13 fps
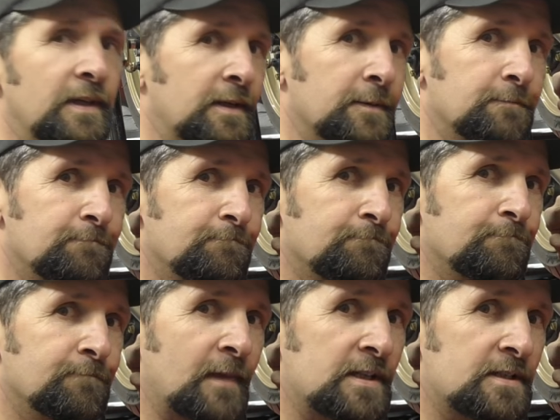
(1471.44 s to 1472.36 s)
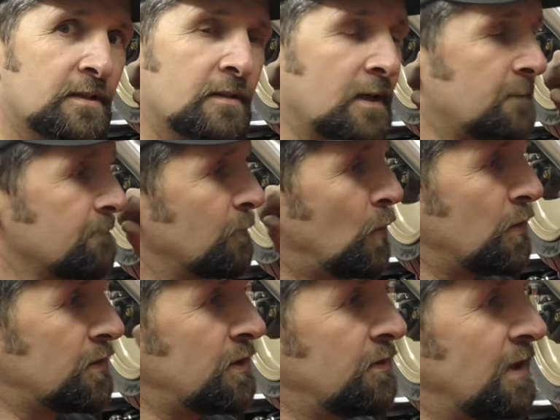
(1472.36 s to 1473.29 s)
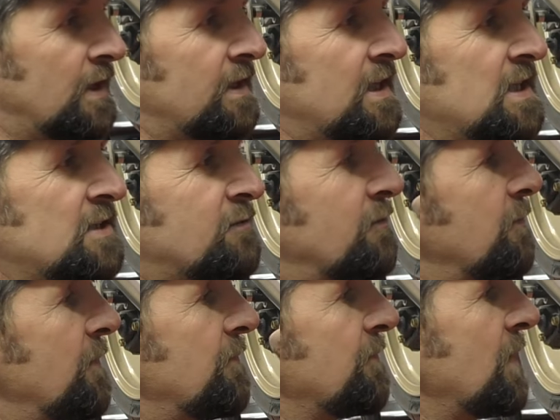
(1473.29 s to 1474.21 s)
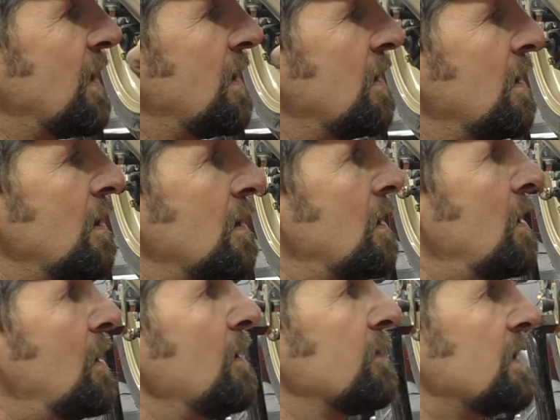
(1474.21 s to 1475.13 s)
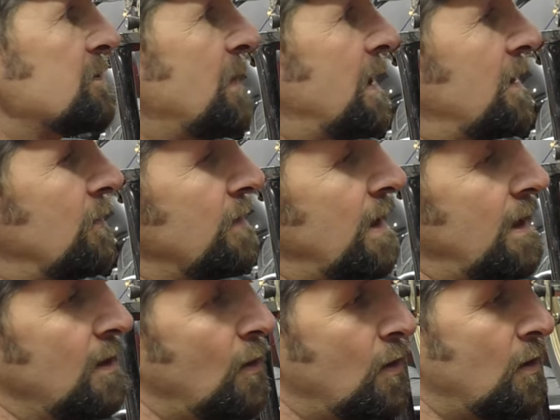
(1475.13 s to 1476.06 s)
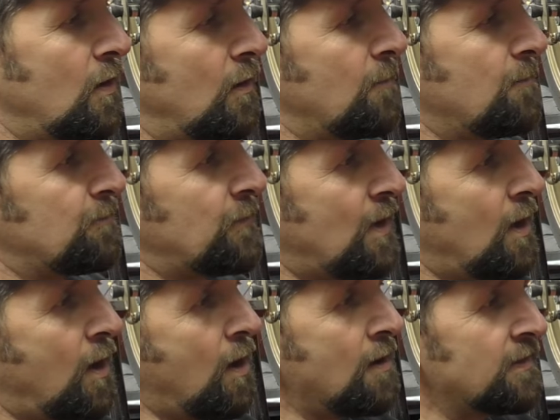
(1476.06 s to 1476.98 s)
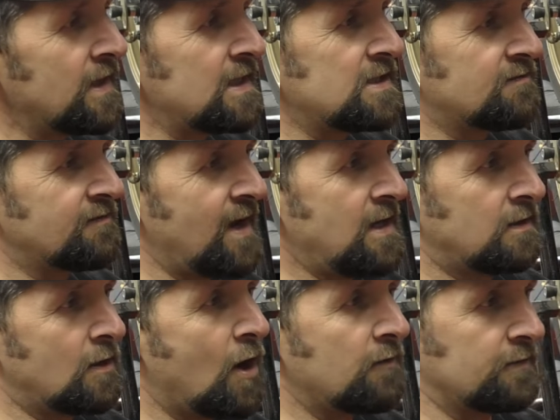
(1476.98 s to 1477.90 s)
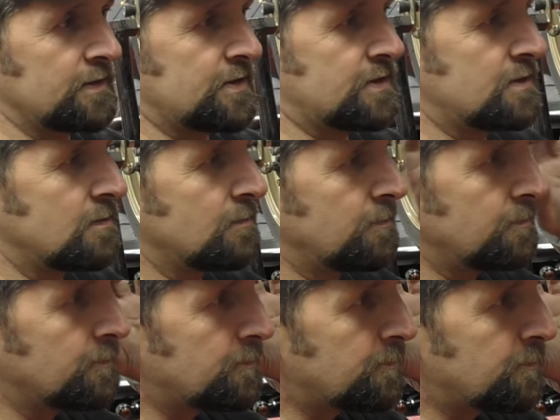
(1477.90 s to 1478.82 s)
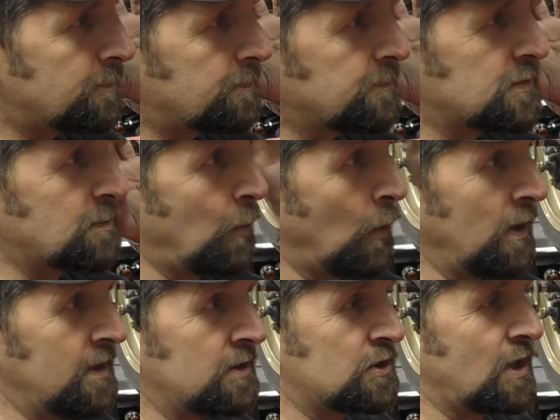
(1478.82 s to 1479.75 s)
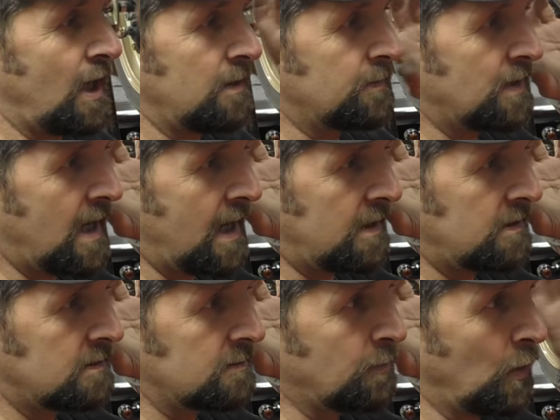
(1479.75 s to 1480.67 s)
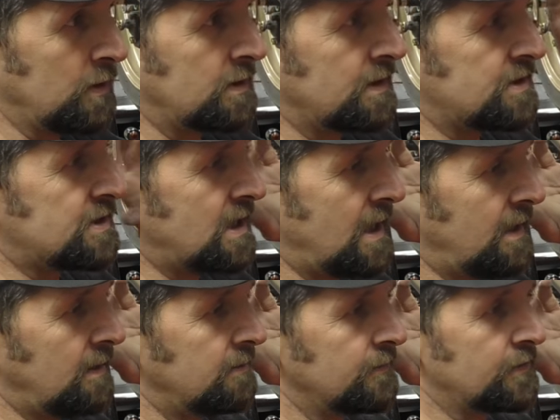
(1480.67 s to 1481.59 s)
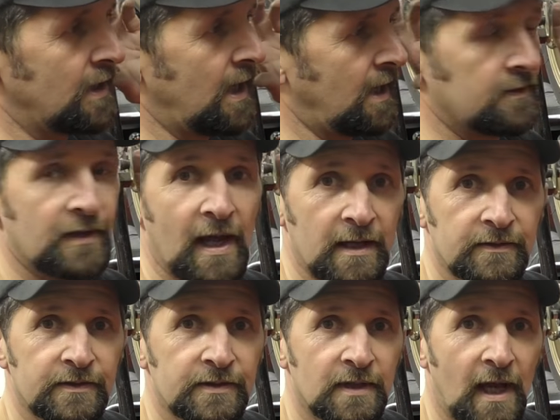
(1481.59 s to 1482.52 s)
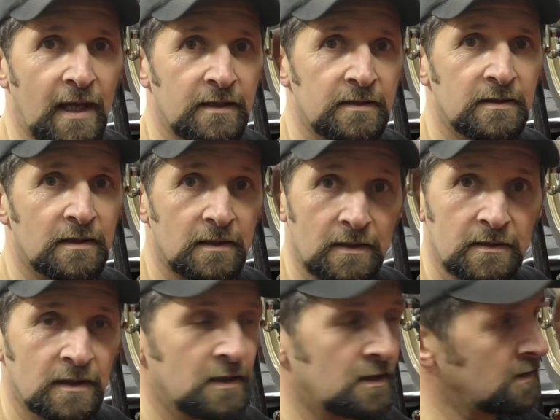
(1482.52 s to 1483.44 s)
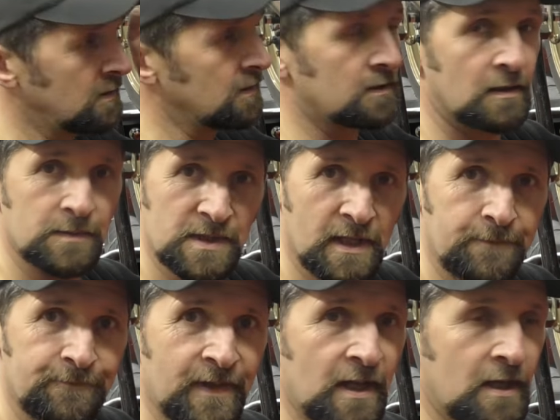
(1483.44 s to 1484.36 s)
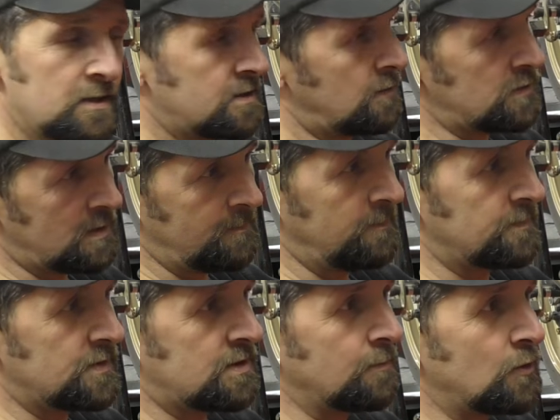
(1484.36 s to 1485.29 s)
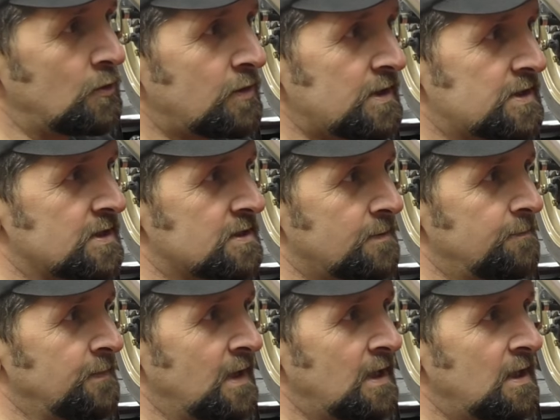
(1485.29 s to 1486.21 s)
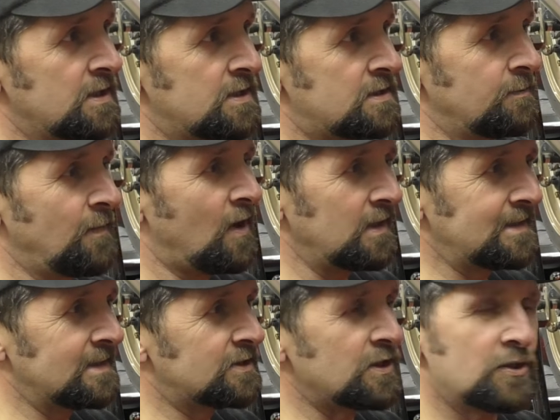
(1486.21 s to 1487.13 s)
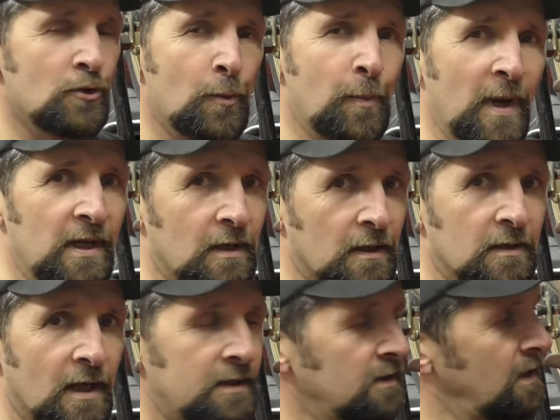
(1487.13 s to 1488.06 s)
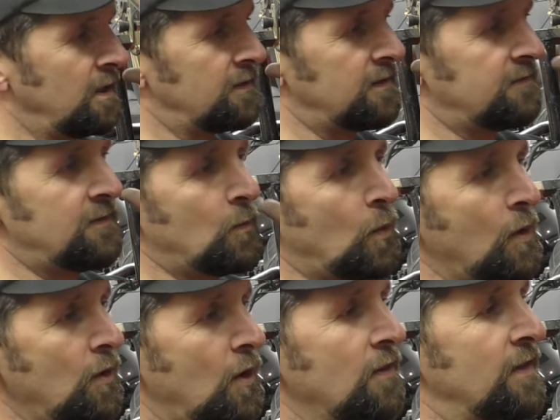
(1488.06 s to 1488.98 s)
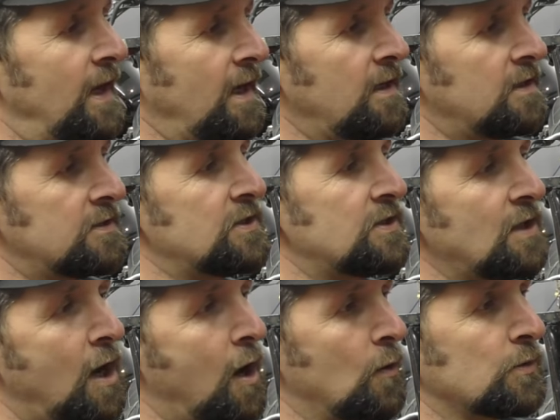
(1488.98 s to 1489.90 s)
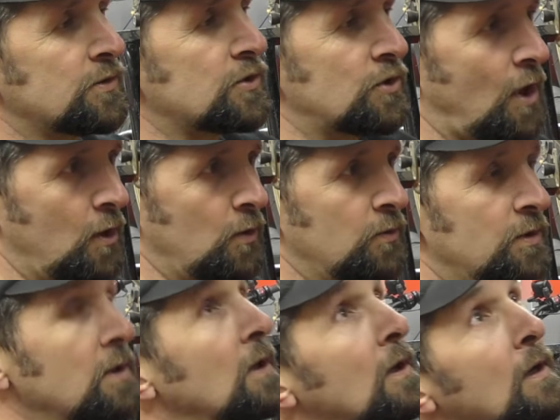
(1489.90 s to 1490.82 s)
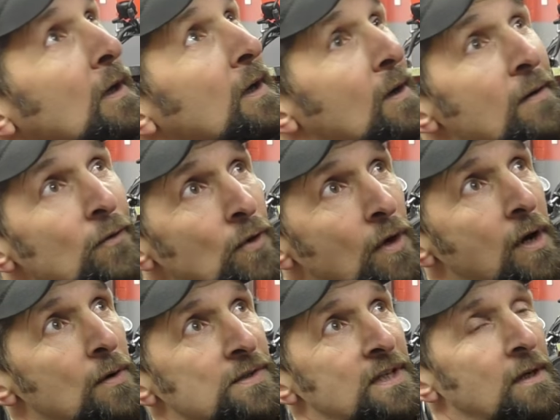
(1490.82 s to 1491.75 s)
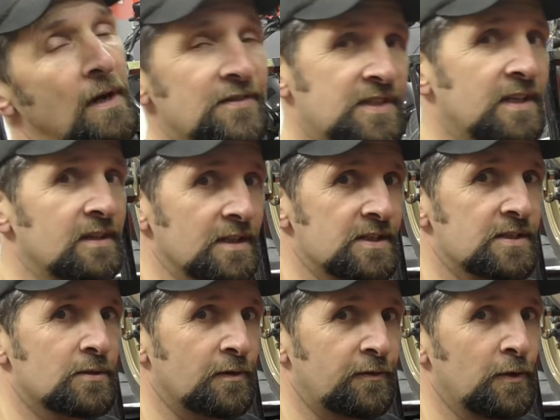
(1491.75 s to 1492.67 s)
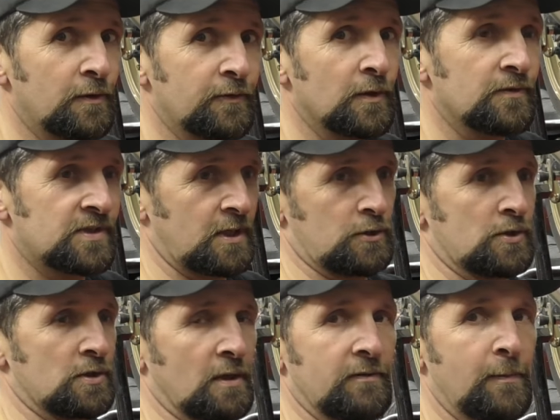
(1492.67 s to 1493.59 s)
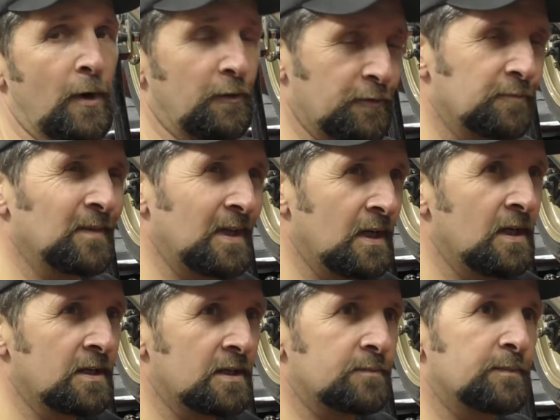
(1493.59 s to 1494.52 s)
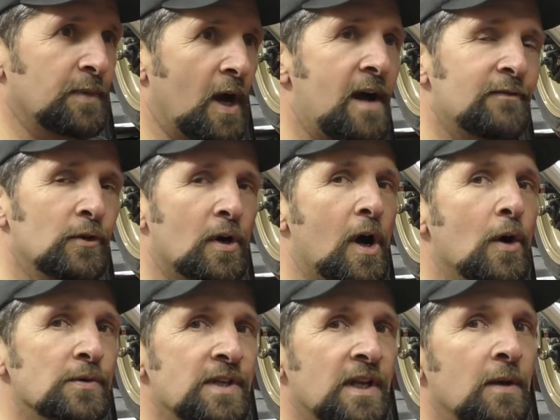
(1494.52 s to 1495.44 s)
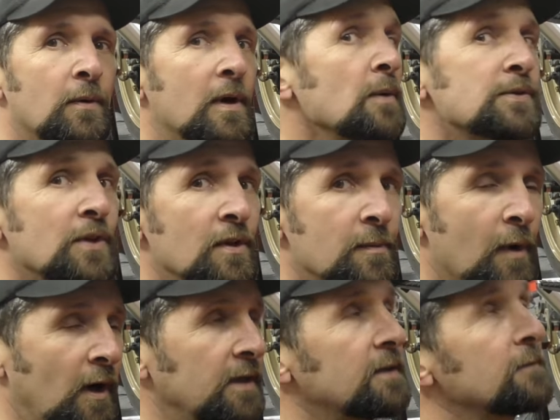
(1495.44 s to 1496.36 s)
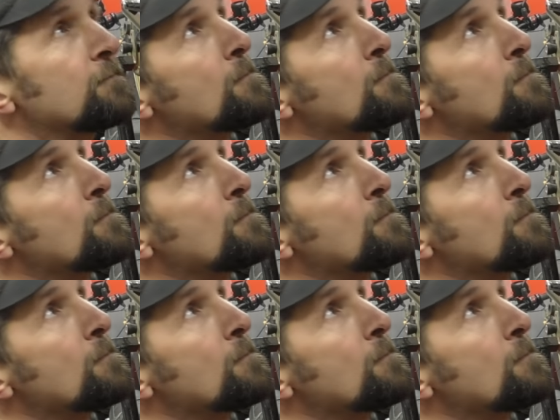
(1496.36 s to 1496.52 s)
think? That's the thing. What do you think? These are, let's bang on there, are these vent covers spoiling the shape and pointless and, and, and, and, and? You know what I'm saying? So some, some criticism, some idea, just your opinion underneath. If the one on there and just the holes showed, and I haven't got holes in the, I've said this to a few of you who've said just leave them off. I haven't got holes anywhere else on the bike.